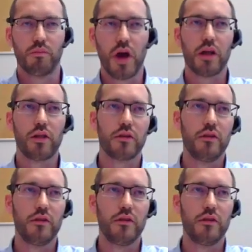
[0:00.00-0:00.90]

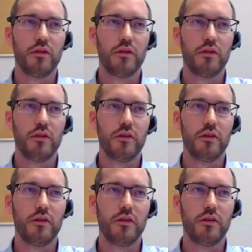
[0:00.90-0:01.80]
methods, and we
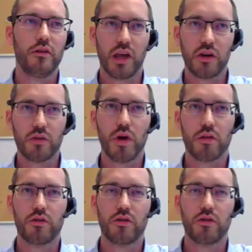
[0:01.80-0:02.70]
follow the anchor
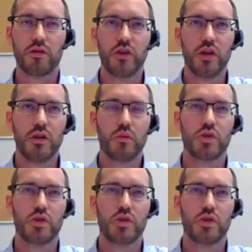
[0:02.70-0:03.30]
methodology,